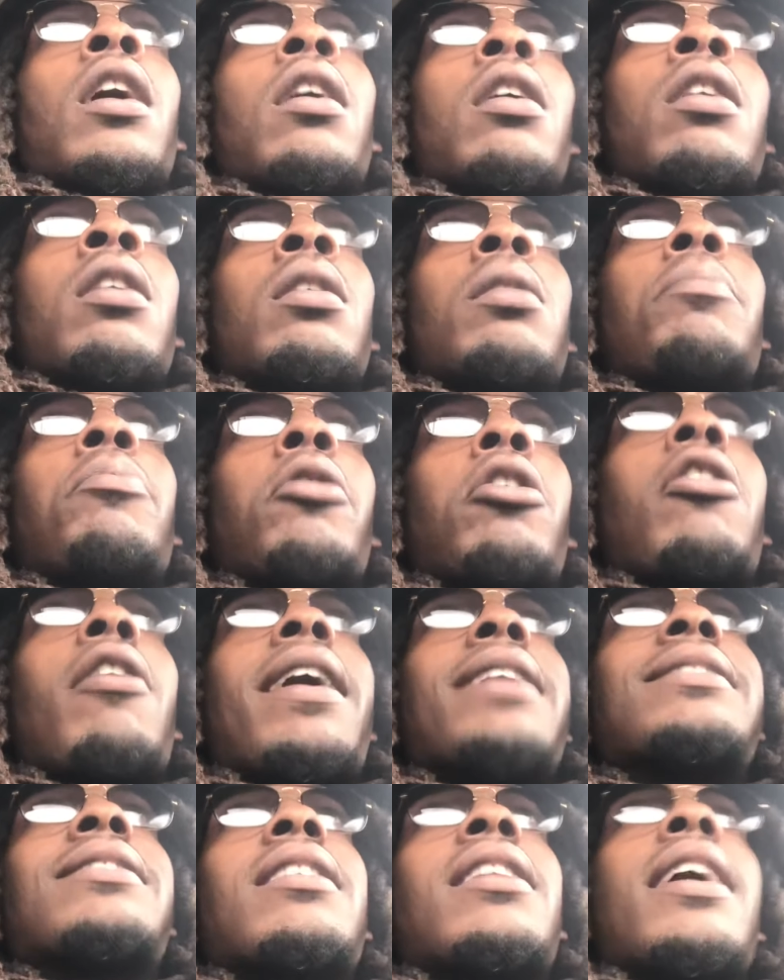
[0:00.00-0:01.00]
Uh,
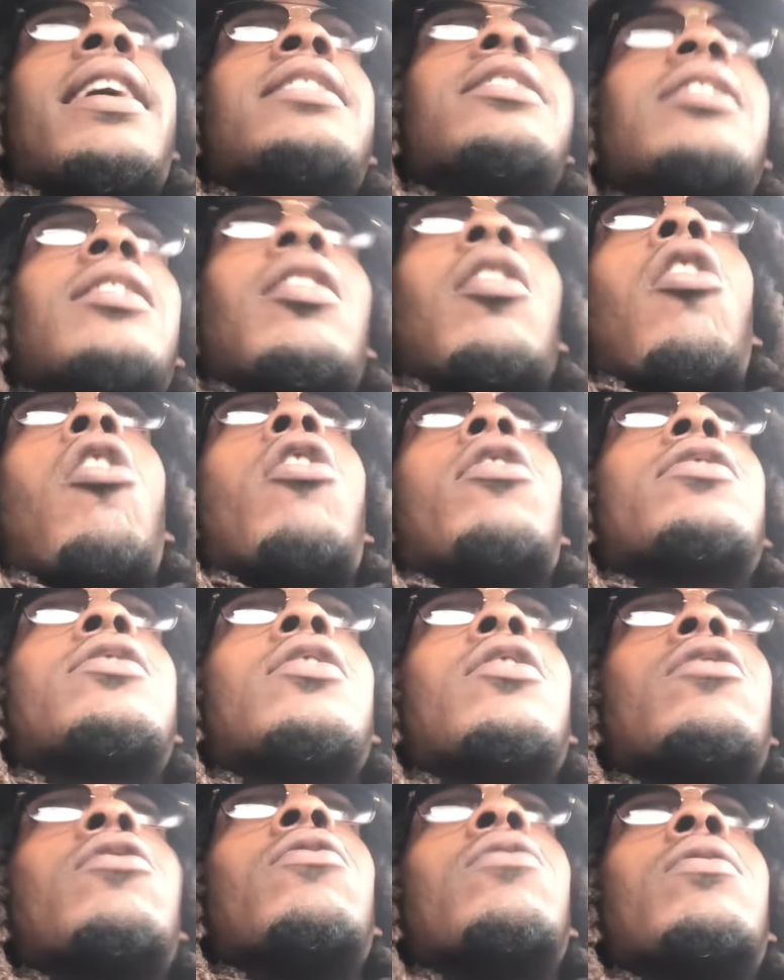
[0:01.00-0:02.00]
procrastination
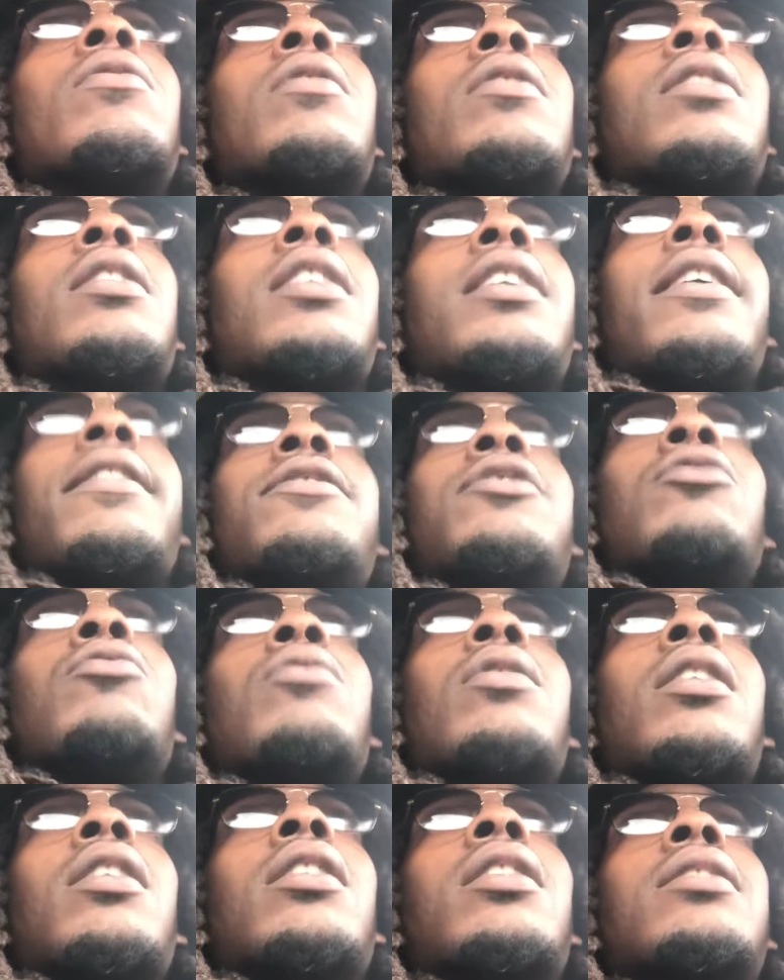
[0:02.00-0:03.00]
also gives
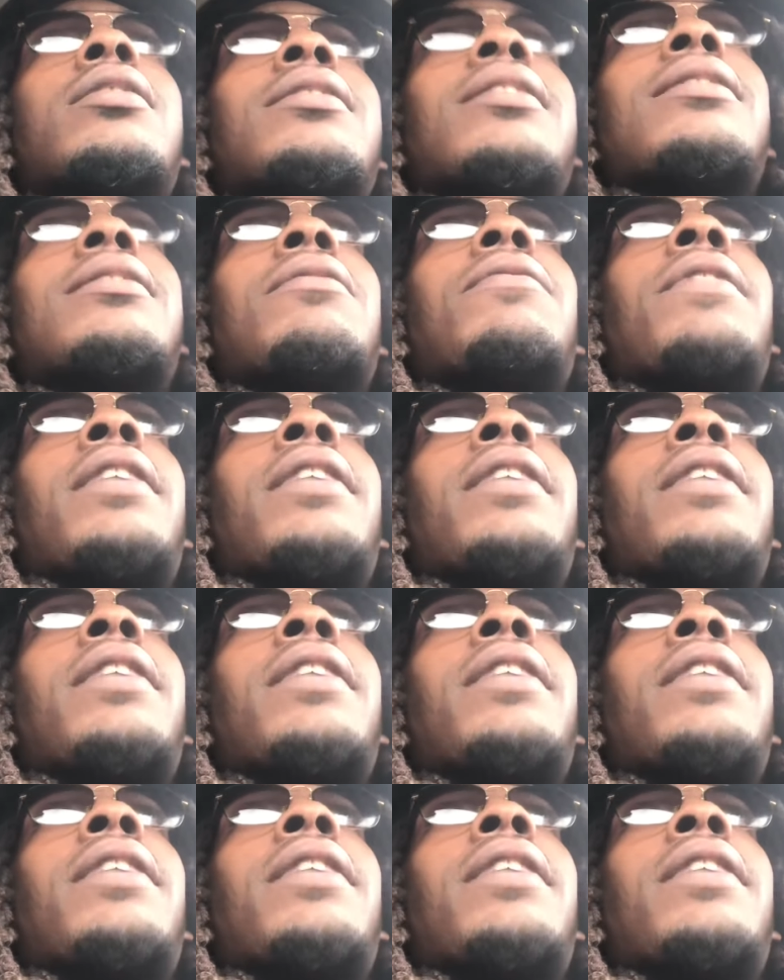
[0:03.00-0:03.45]
you a sense of